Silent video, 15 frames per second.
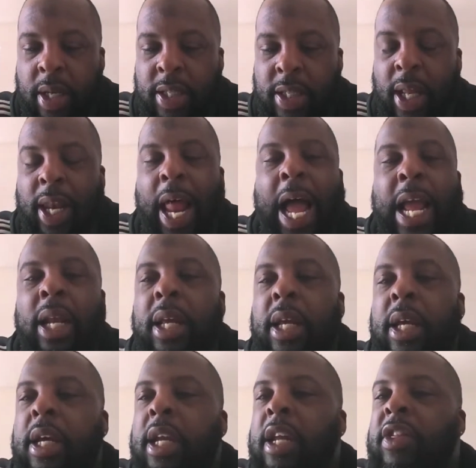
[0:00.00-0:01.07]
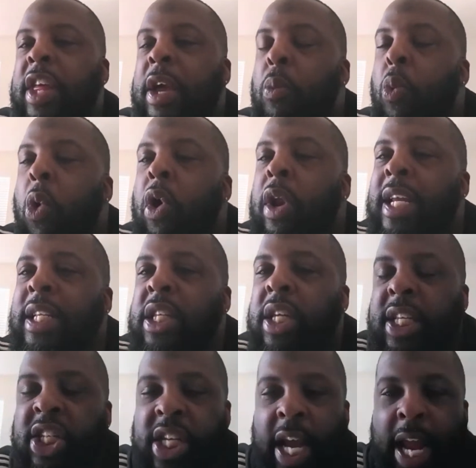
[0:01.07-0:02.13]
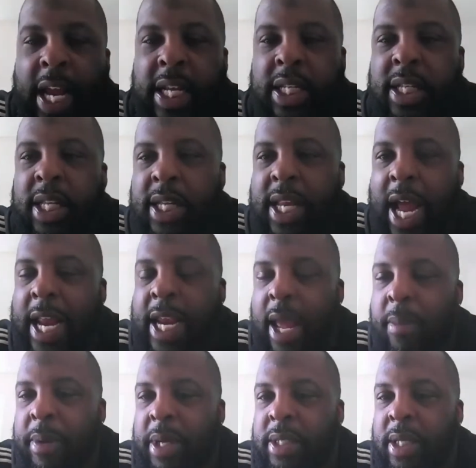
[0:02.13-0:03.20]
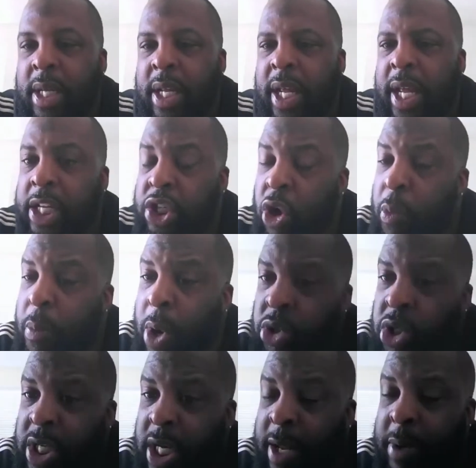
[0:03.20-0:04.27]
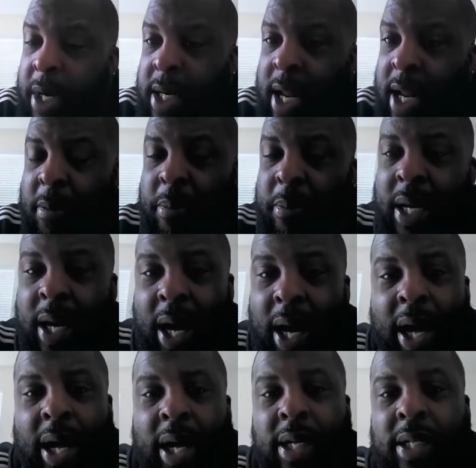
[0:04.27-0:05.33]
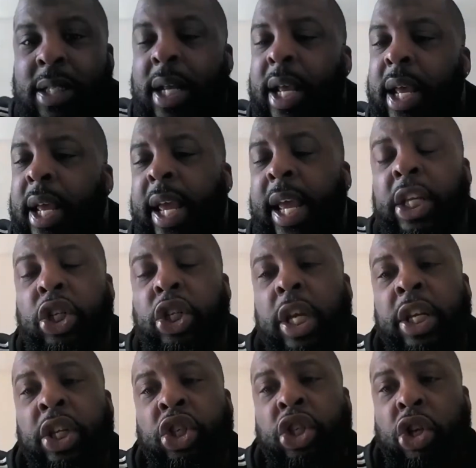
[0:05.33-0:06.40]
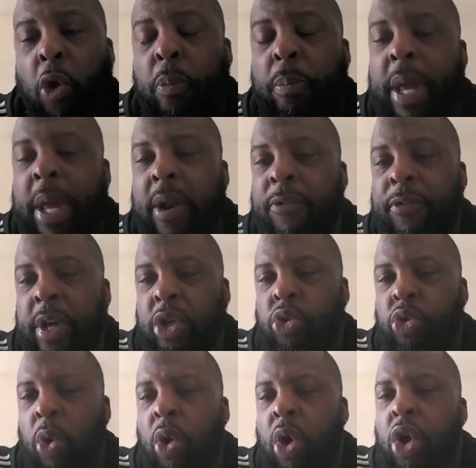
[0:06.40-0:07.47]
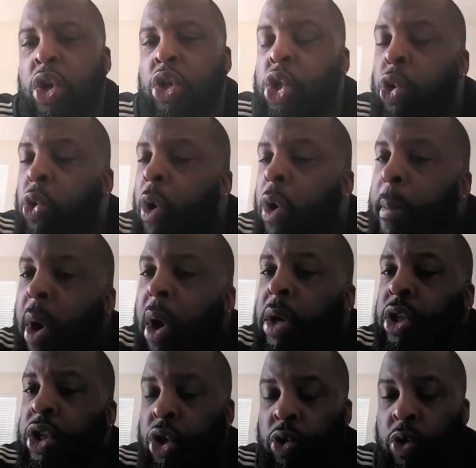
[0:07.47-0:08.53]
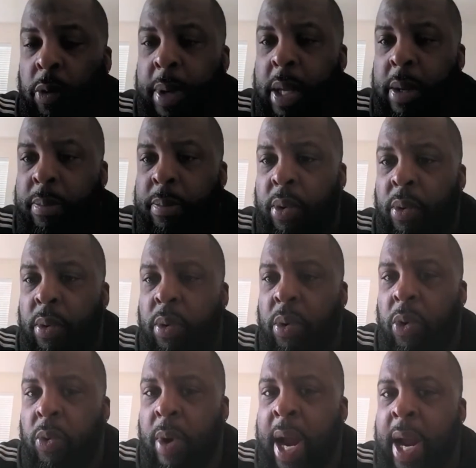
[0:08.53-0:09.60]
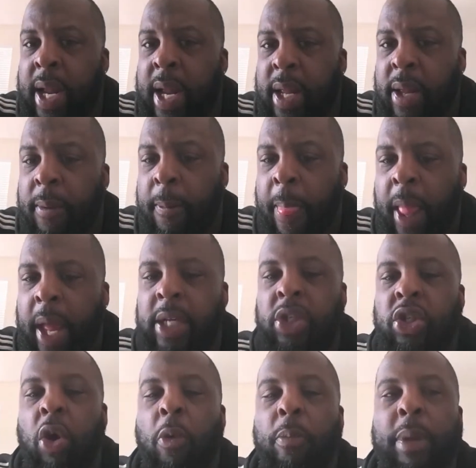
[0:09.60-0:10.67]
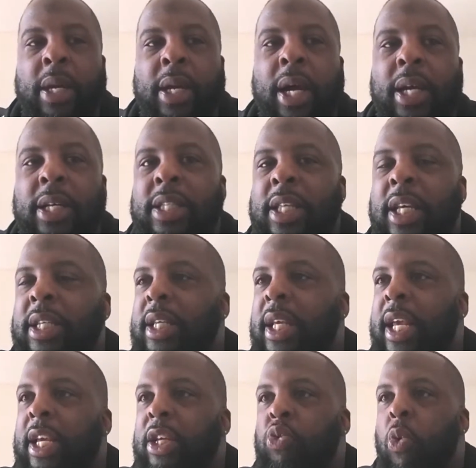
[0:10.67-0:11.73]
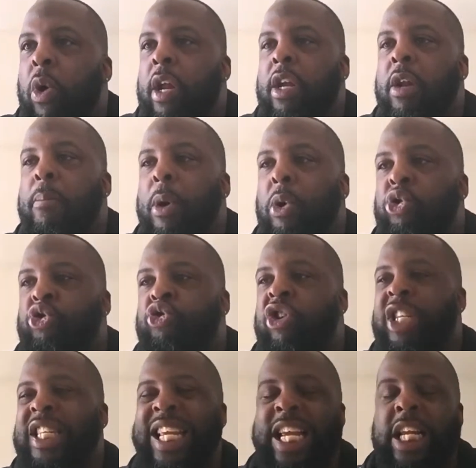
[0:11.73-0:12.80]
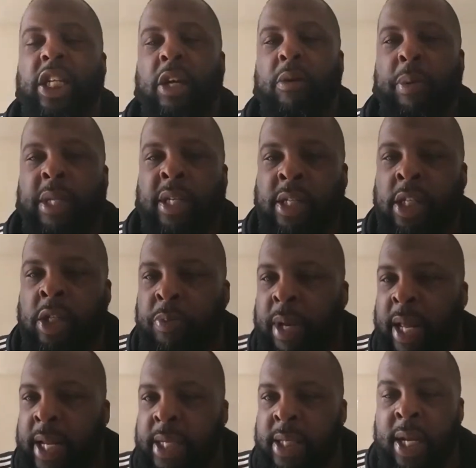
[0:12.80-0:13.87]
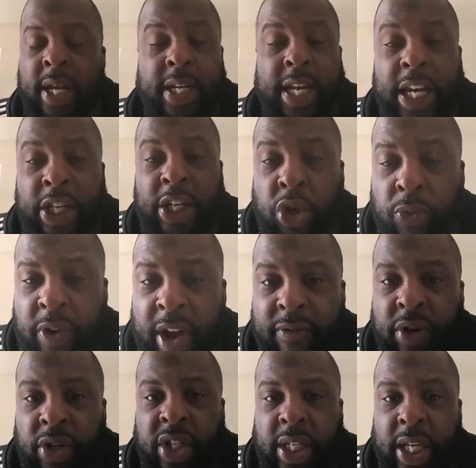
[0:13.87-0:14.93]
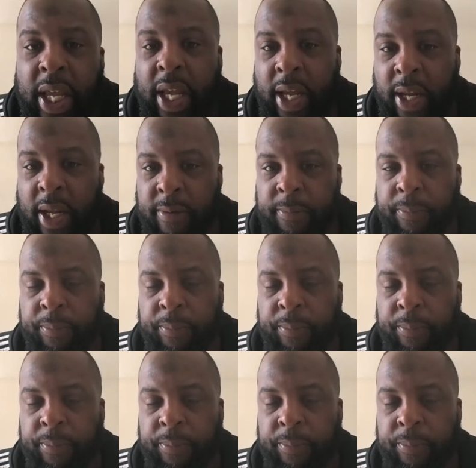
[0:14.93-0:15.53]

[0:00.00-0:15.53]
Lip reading: the likelihood of them wanting to change the dynamics is almost slim to none because it's so beneficial to a multitude of people, right? And so because this is one of the most strategic business plans that you've ever seen,